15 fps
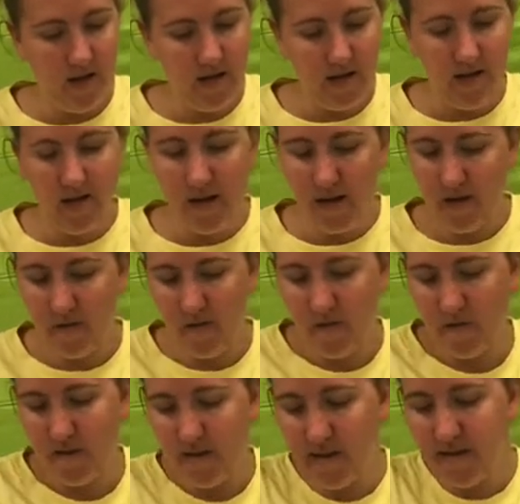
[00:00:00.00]
Now, for
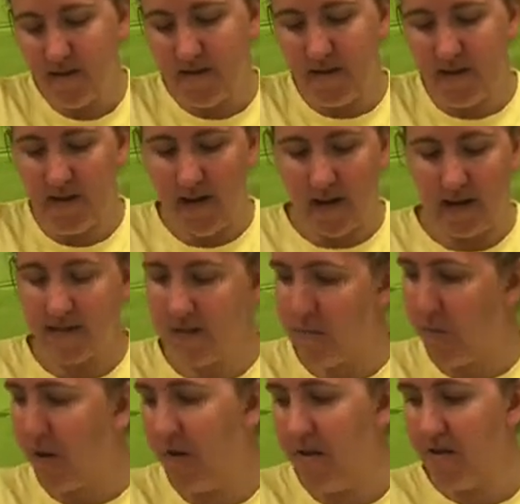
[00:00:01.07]
this next
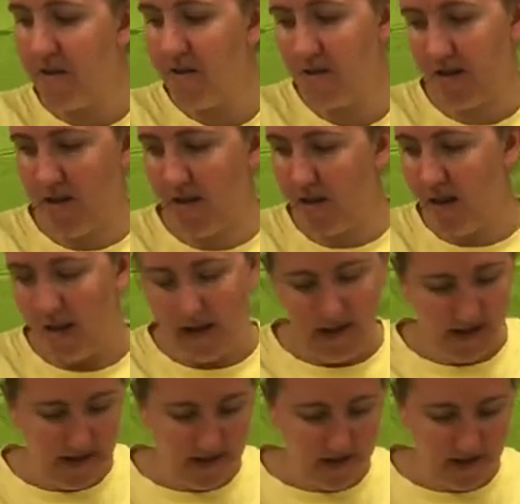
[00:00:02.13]
part, I
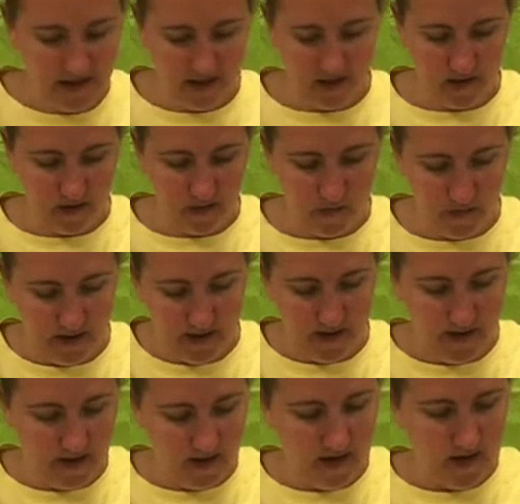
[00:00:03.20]
like to start with
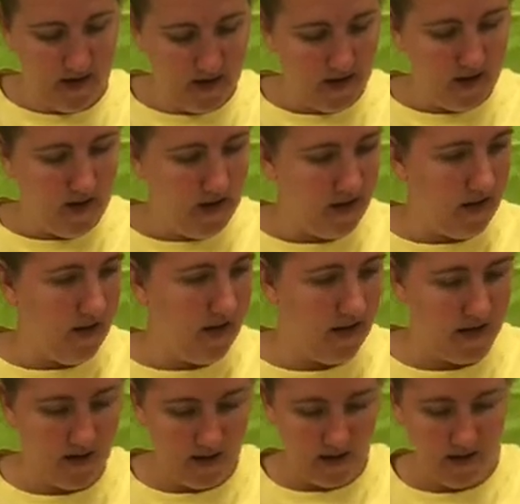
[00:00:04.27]

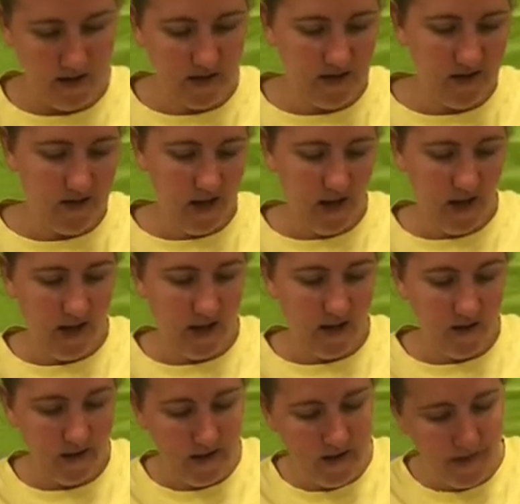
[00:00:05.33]
the
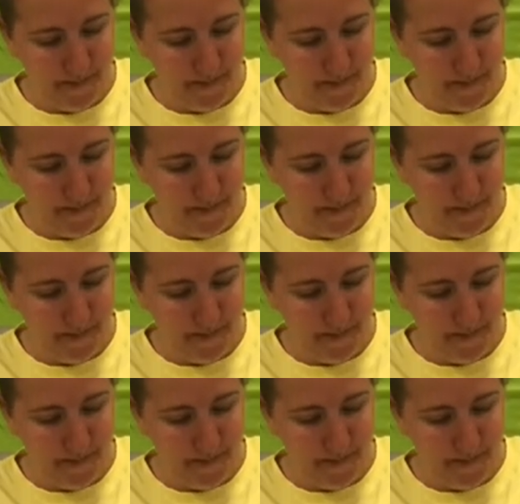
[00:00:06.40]
tan.